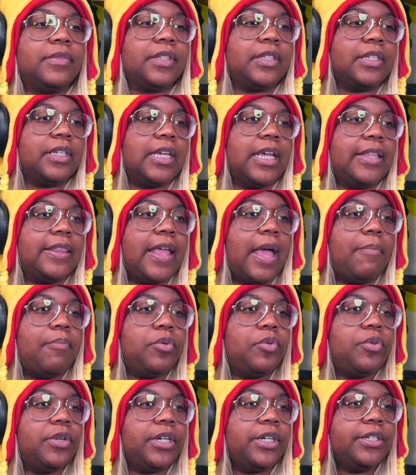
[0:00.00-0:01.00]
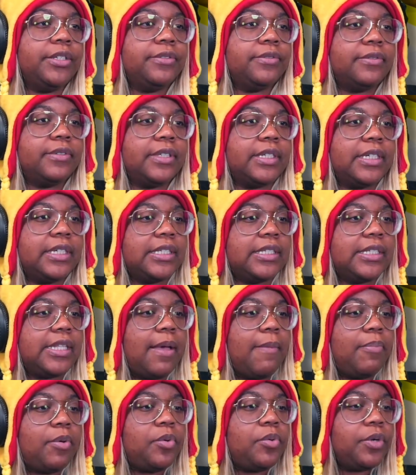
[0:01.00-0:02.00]
Got that booter,
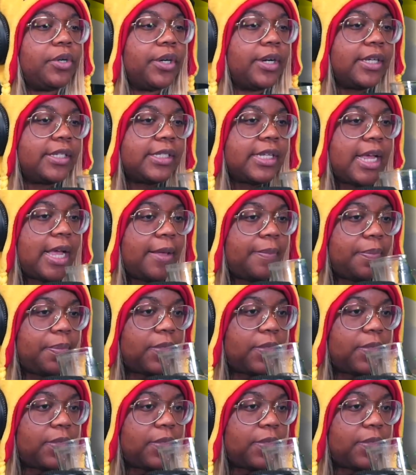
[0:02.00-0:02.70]
some booter on top.